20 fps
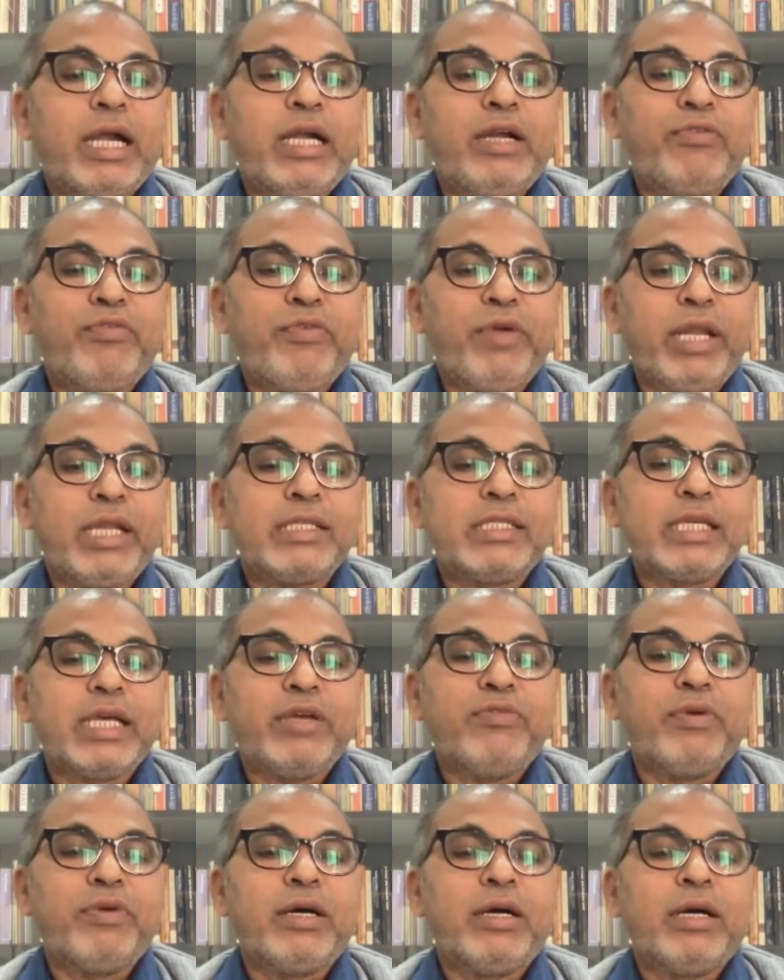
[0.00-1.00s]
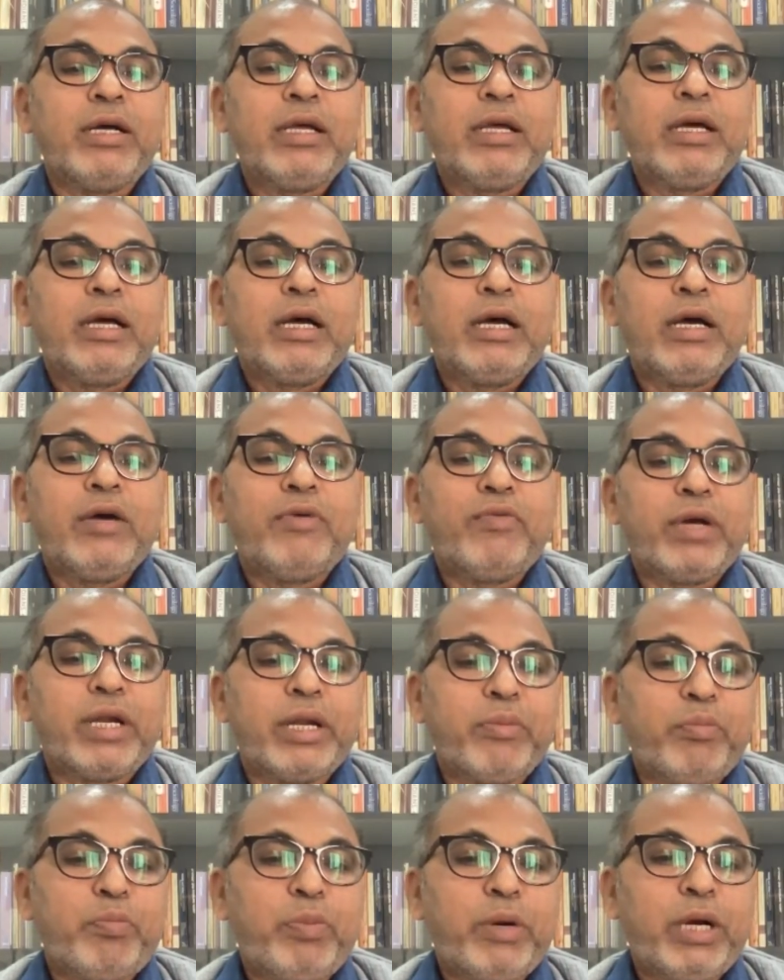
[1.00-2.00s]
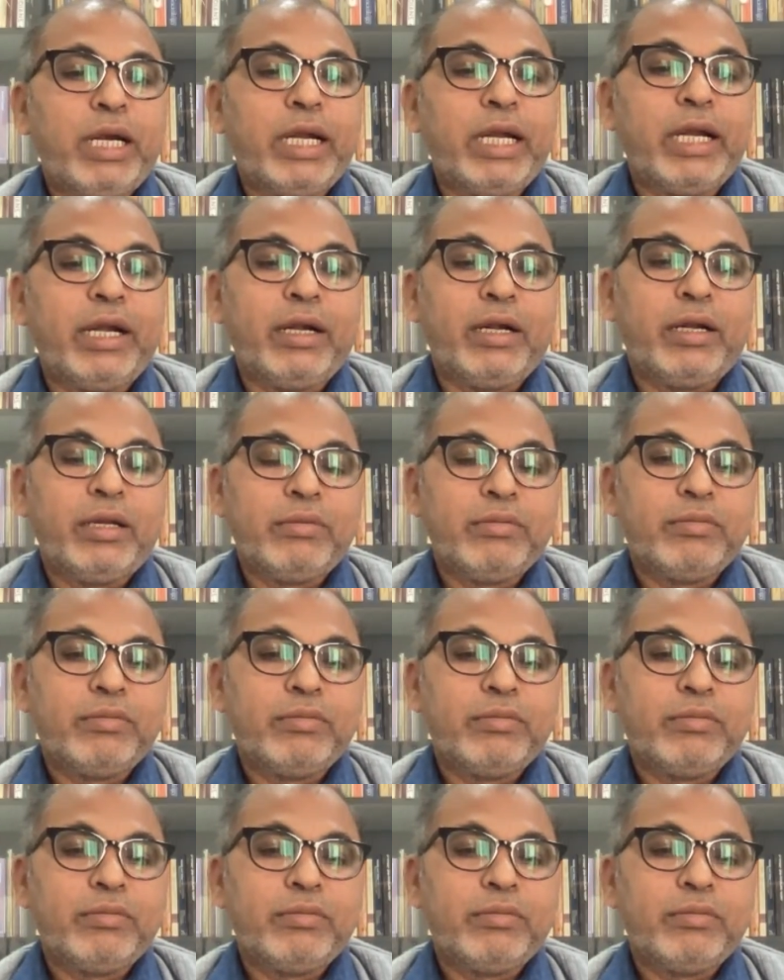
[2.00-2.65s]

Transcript: and Vira Saiva were important.